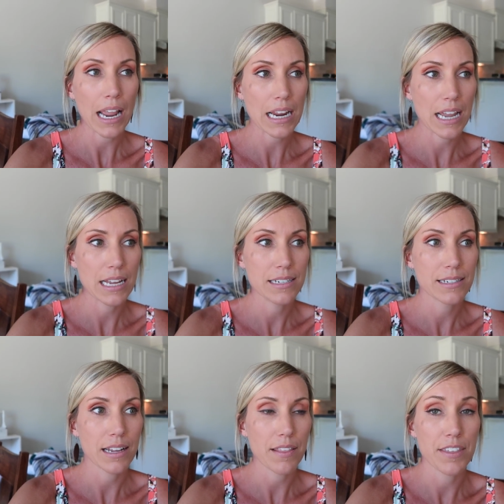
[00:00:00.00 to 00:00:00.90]

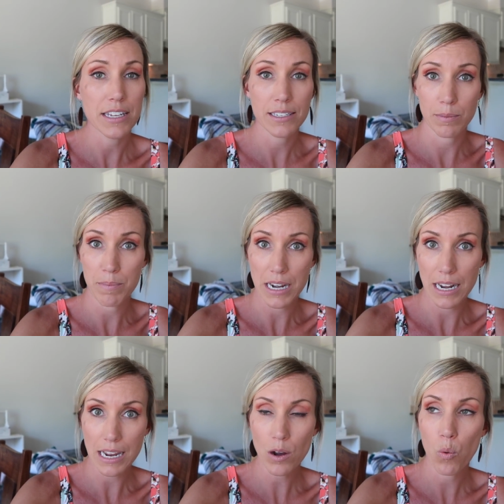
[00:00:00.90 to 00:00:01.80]
And this
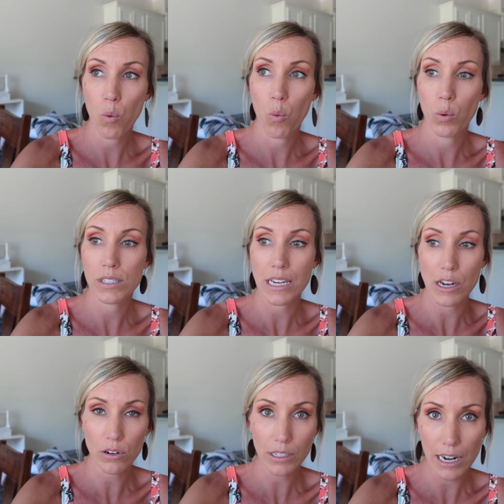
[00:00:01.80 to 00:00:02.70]
meeting was a
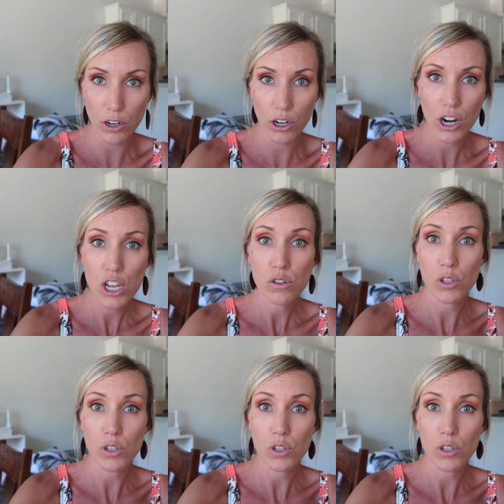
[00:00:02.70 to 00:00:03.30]
year later.